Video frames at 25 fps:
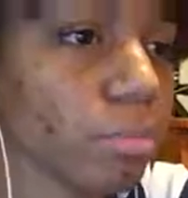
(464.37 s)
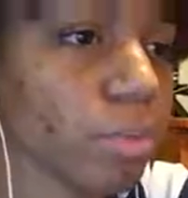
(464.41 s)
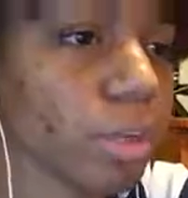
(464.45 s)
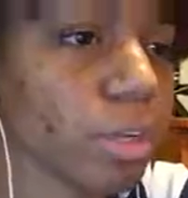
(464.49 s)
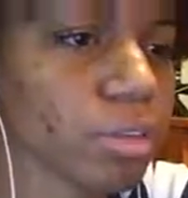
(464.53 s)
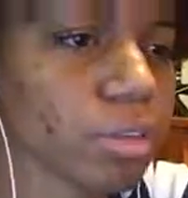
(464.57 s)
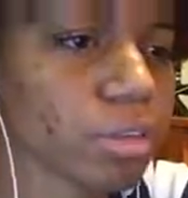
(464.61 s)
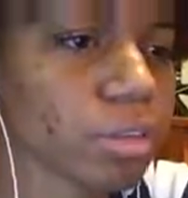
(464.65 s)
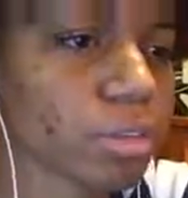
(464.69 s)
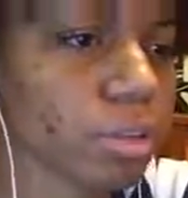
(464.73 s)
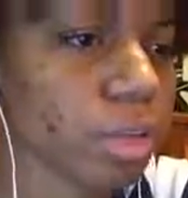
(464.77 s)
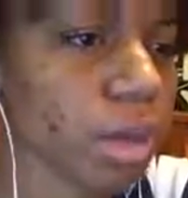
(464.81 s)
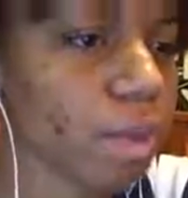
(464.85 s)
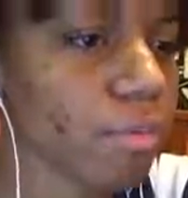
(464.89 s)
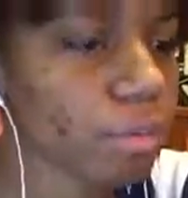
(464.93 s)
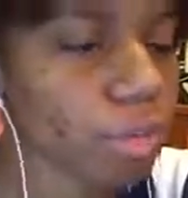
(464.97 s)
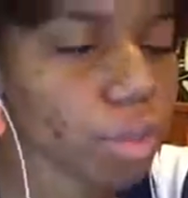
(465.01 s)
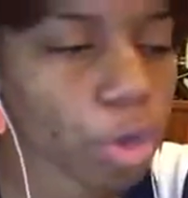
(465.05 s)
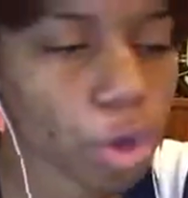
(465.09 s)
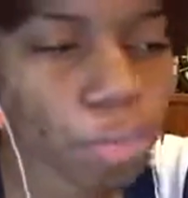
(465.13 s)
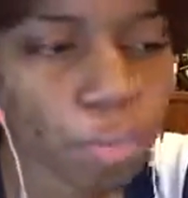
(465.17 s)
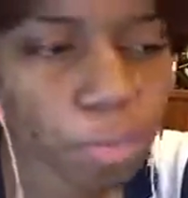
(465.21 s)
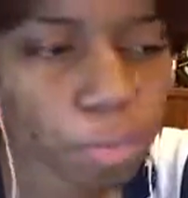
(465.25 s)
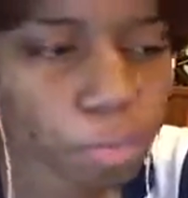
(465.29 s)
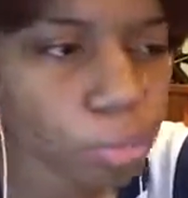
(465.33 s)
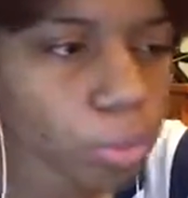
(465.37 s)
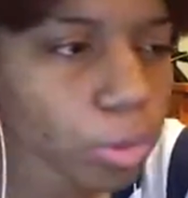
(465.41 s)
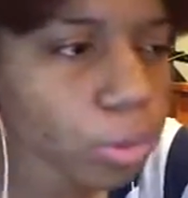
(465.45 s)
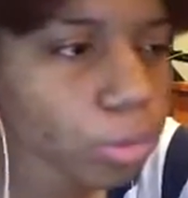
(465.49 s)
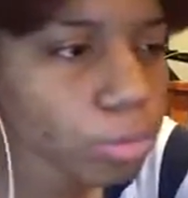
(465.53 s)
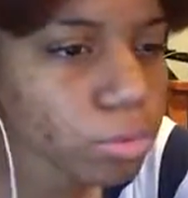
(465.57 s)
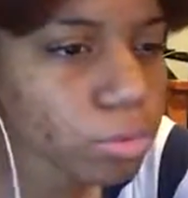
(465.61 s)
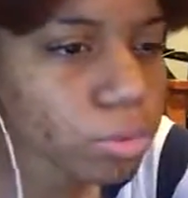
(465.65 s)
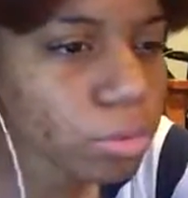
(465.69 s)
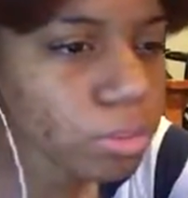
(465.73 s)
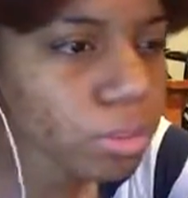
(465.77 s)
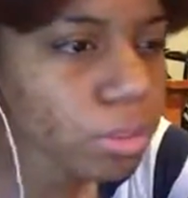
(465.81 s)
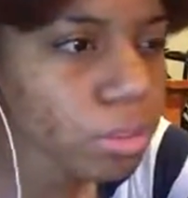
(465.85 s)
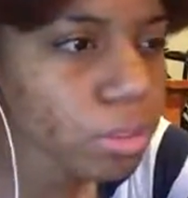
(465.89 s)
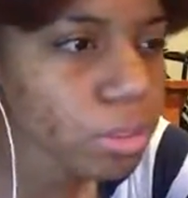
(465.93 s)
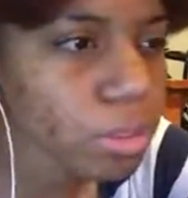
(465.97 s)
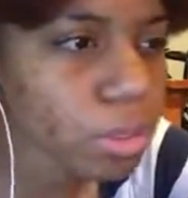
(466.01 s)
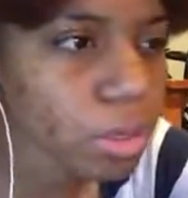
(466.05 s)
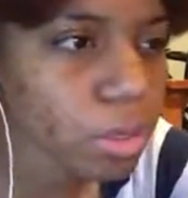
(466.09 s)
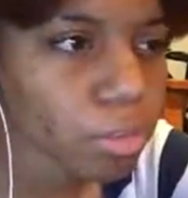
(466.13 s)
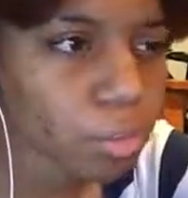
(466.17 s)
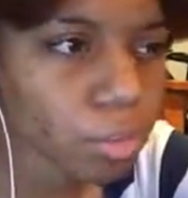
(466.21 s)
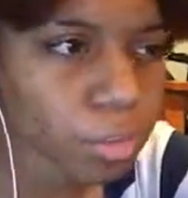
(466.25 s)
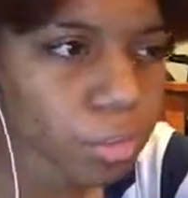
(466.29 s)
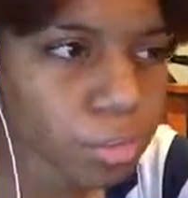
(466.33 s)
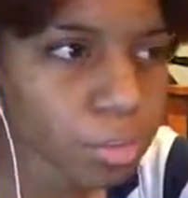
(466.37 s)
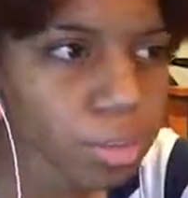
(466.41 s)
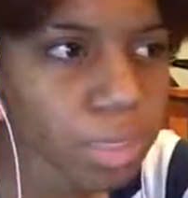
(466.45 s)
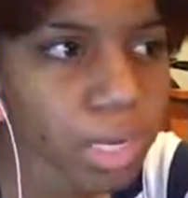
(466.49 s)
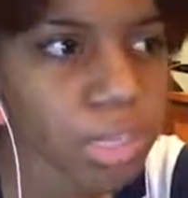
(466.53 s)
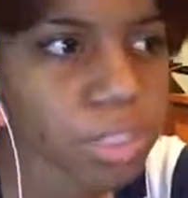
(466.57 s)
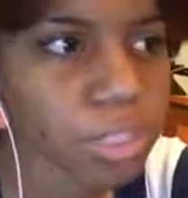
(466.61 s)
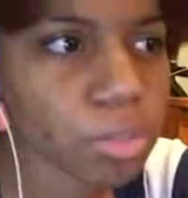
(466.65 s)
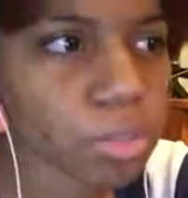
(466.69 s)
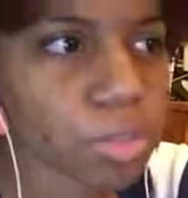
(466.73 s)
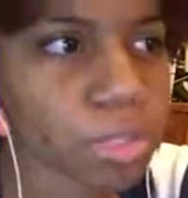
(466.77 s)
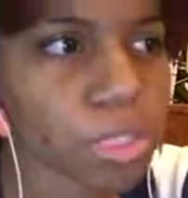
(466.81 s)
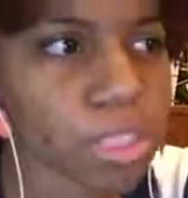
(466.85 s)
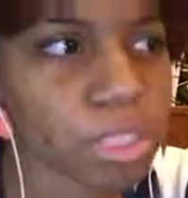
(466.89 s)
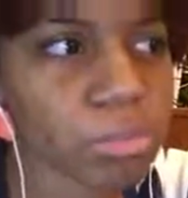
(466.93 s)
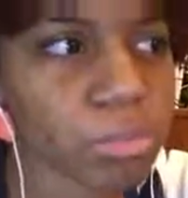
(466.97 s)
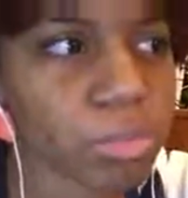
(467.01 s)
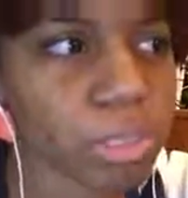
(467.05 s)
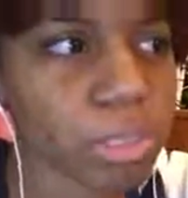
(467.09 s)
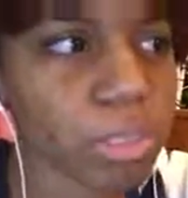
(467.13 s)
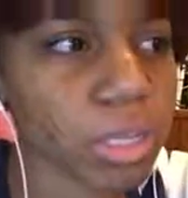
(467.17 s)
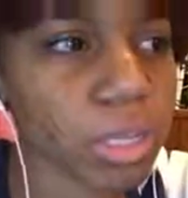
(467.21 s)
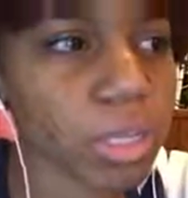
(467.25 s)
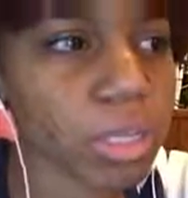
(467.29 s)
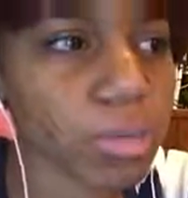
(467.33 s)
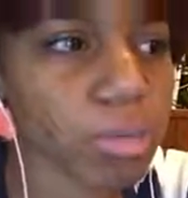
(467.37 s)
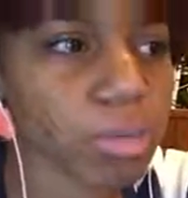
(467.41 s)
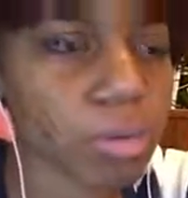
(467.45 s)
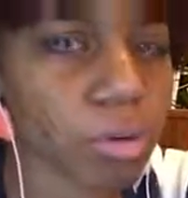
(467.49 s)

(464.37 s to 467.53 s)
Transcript: Make sure you don't have any open wounds when you're tattooing someone that you